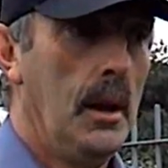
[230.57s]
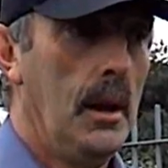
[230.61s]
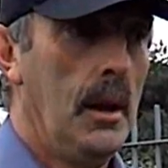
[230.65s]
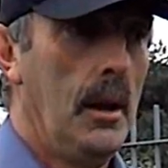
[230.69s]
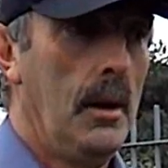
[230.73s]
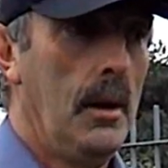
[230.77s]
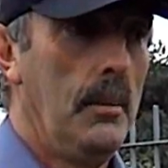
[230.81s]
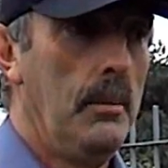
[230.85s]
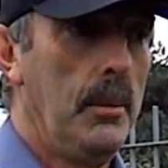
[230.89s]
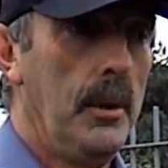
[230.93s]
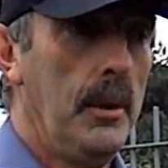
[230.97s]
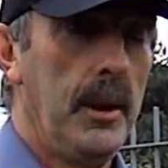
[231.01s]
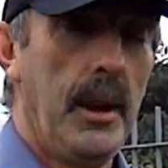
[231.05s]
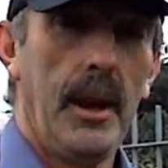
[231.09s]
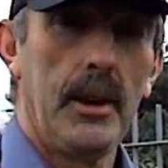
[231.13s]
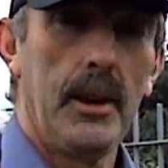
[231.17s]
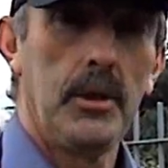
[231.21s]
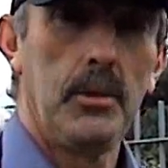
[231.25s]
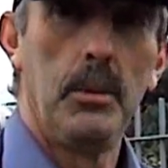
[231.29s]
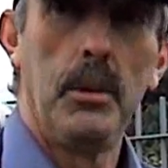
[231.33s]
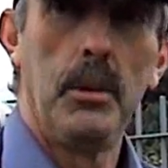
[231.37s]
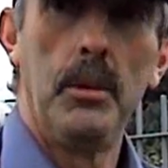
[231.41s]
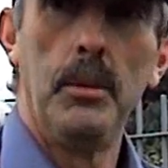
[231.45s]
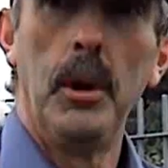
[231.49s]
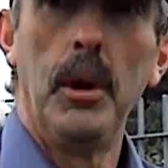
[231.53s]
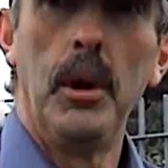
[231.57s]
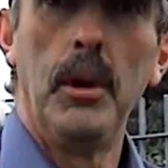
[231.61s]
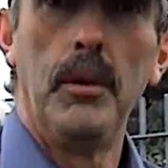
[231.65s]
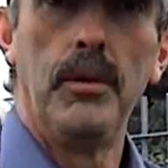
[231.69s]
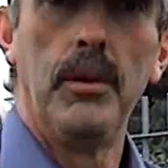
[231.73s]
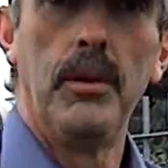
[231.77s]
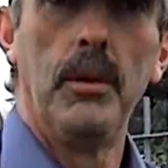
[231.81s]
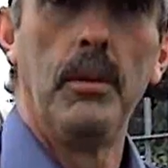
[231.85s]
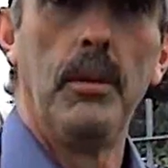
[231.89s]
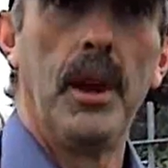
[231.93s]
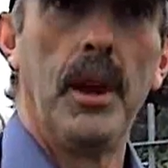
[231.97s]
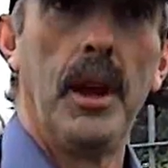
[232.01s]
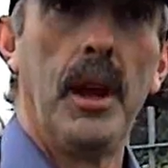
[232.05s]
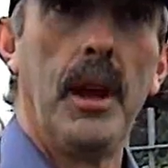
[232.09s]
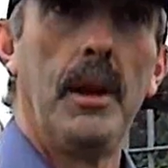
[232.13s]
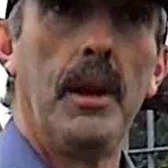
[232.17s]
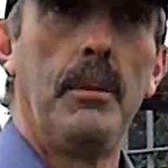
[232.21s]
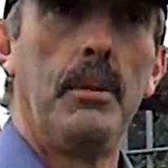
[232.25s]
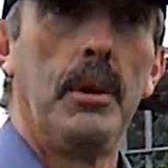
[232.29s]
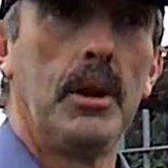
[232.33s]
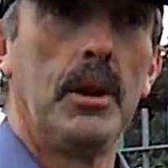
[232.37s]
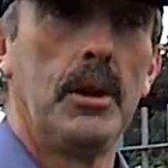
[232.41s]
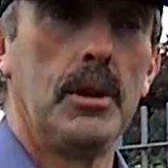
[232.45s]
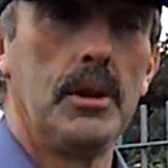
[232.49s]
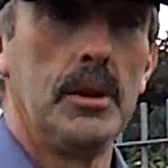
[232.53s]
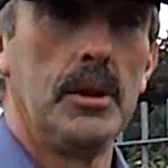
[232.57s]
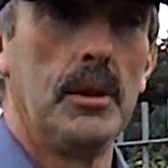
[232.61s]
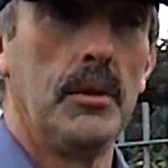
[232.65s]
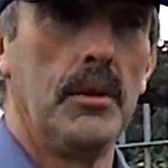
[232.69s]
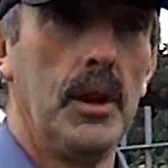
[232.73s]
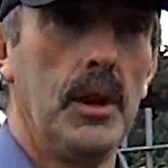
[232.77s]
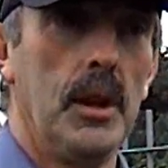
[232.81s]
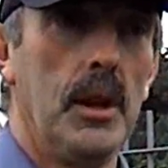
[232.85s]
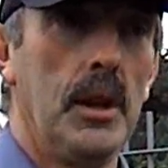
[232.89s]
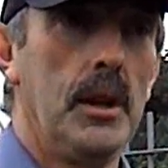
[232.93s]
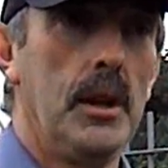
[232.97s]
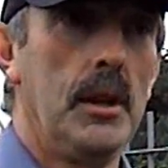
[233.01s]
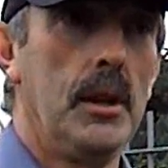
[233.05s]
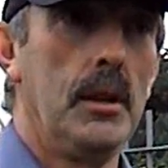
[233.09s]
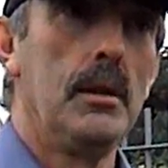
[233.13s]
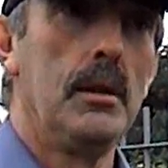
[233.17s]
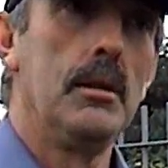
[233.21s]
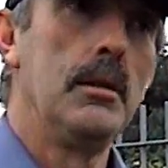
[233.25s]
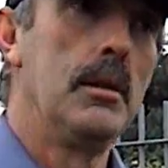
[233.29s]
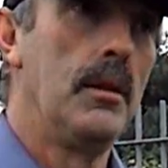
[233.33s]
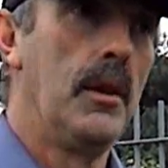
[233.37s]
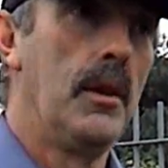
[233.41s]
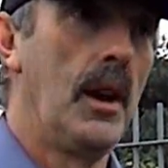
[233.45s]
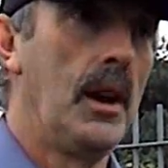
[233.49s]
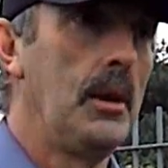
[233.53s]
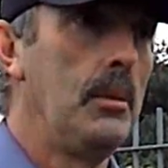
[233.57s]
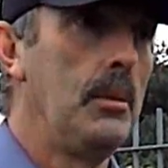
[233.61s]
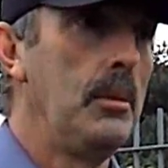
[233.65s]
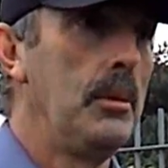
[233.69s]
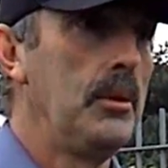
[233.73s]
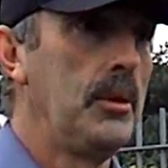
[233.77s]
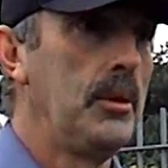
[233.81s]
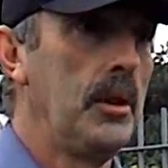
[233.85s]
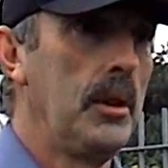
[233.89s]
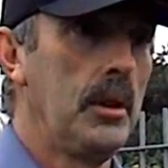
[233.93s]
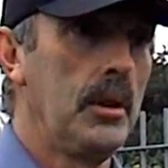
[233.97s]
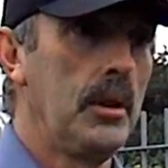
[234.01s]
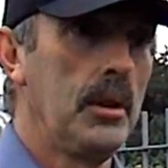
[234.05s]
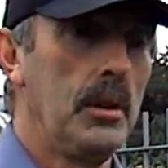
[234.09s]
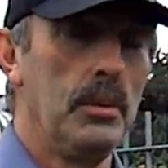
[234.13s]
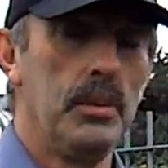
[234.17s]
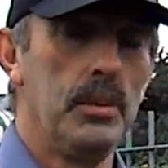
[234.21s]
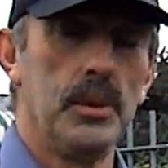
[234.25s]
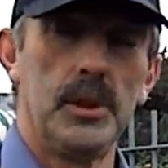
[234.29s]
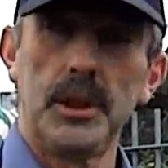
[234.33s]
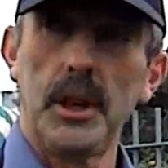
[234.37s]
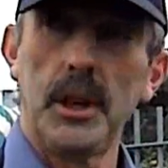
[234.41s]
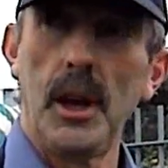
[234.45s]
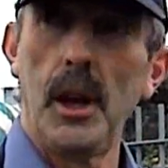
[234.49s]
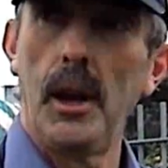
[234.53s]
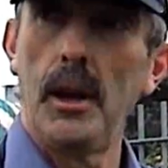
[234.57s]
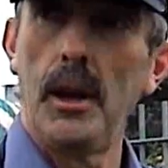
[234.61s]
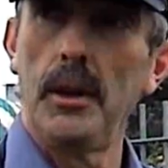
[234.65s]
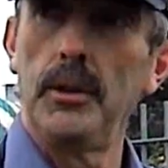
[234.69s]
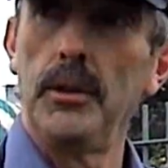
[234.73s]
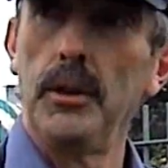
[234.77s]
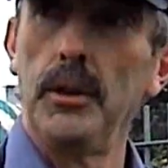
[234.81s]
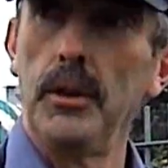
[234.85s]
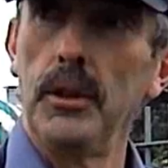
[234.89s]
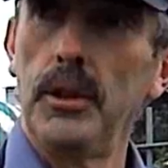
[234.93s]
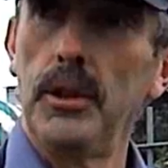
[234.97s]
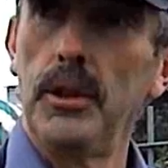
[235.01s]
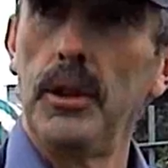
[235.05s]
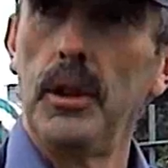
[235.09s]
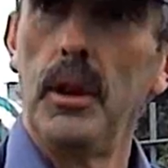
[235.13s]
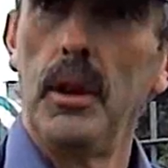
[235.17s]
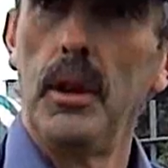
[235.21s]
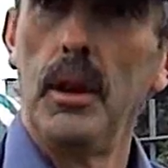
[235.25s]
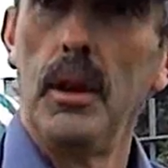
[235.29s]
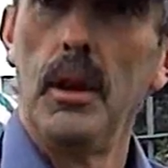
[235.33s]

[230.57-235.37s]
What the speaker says: but it had to be moved from there because of the development of the Compass Gardens.